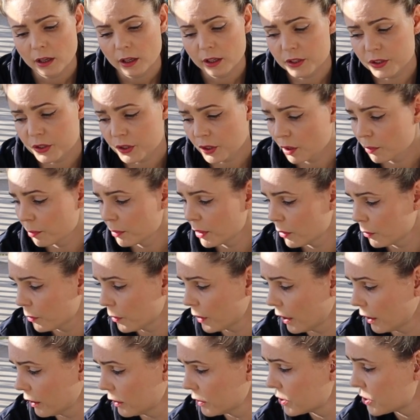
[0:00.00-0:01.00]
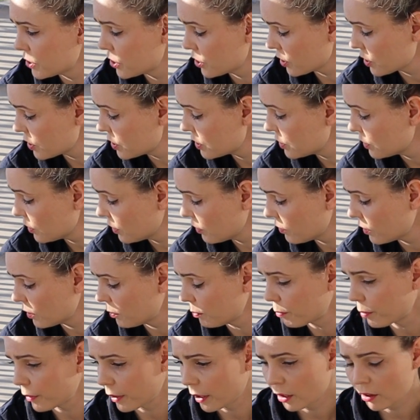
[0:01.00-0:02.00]
It took me a while just to even
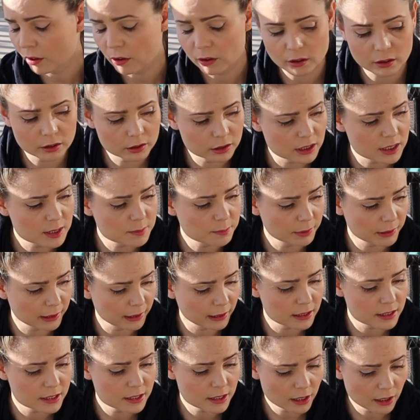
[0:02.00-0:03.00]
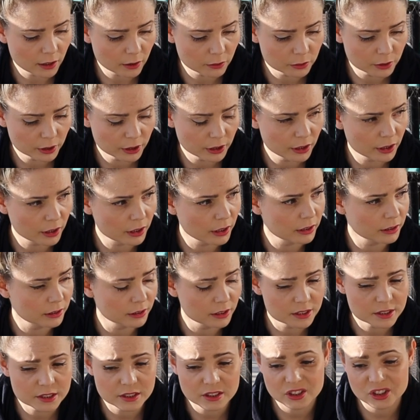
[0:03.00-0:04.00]
bring all these plants out here, and
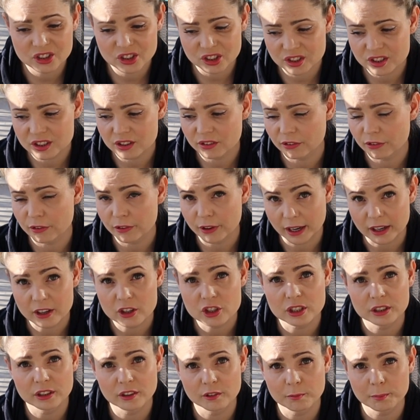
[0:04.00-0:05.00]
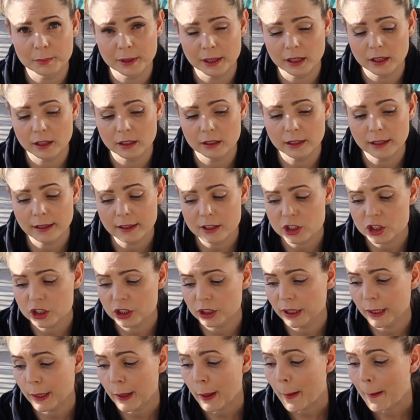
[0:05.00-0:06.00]
this is just a fraction of my
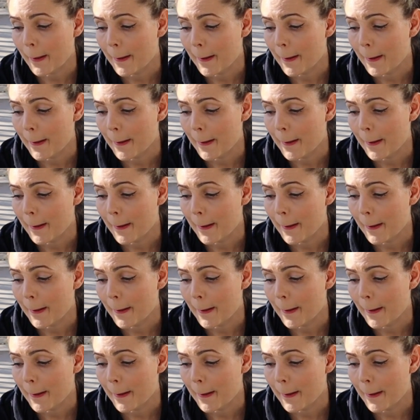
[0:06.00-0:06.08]
collection.